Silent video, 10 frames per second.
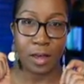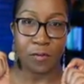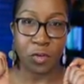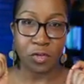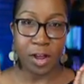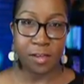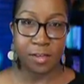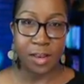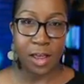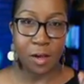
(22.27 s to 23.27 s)
If your child is
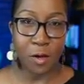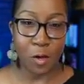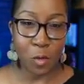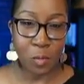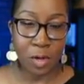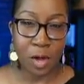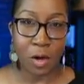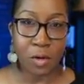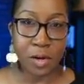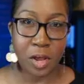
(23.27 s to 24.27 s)
sitting at home
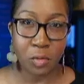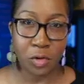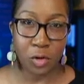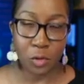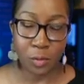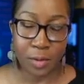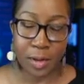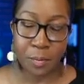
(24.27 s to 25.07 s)
on the YouTube,